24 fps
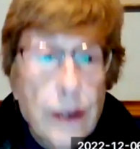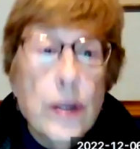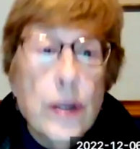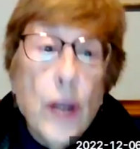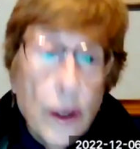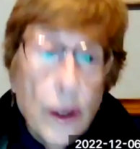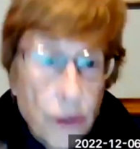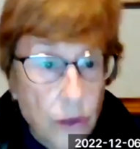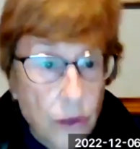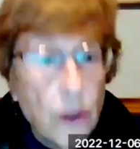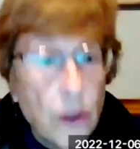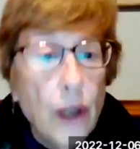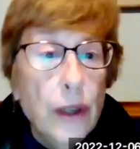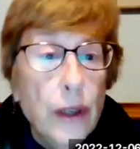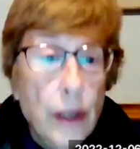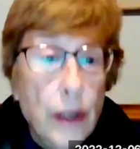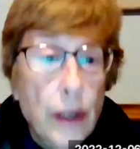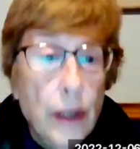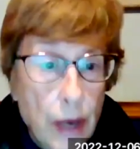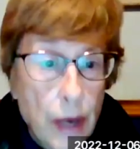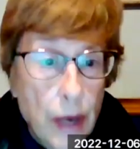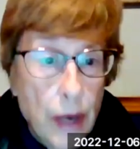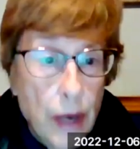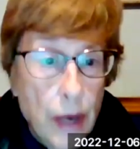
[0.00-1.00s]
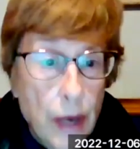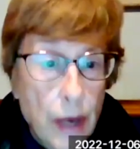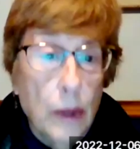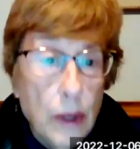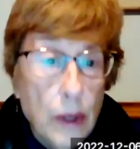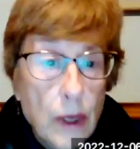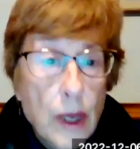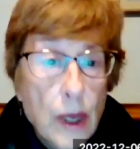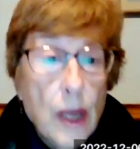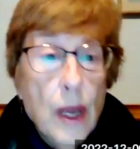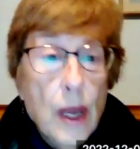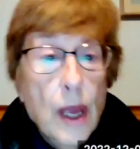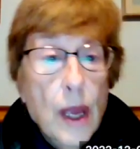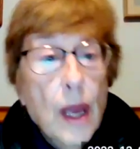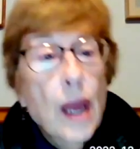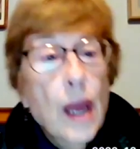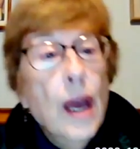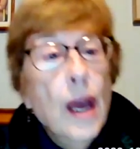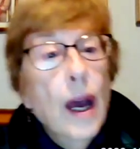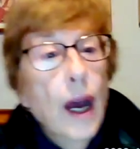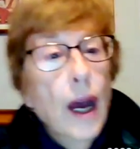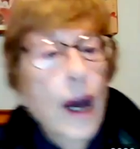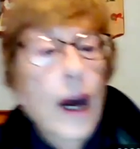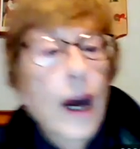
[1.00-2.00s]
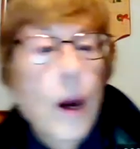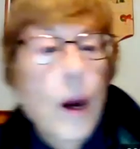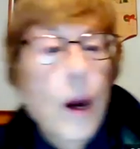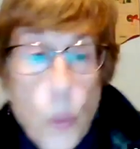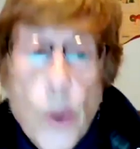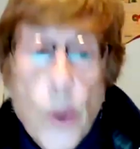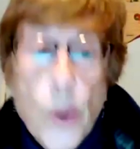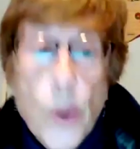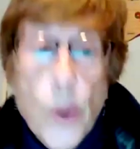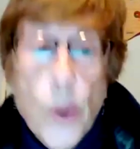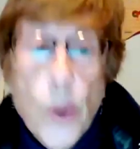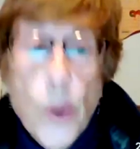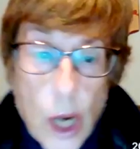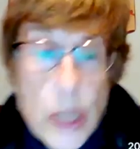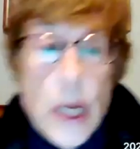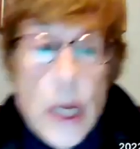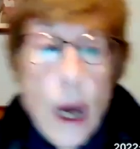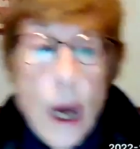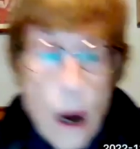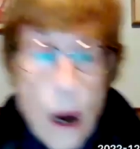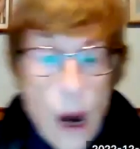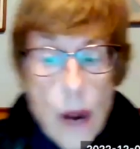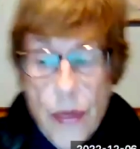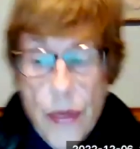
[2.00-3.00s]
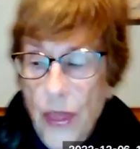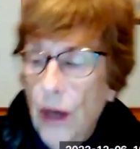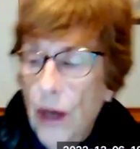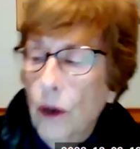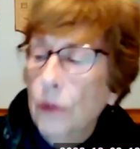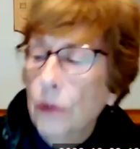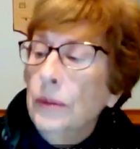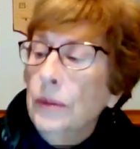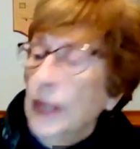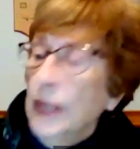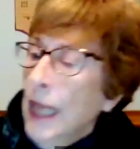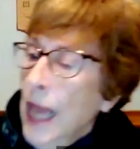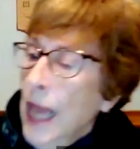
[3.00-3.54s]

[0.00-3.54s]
just so you know. We worked hard though.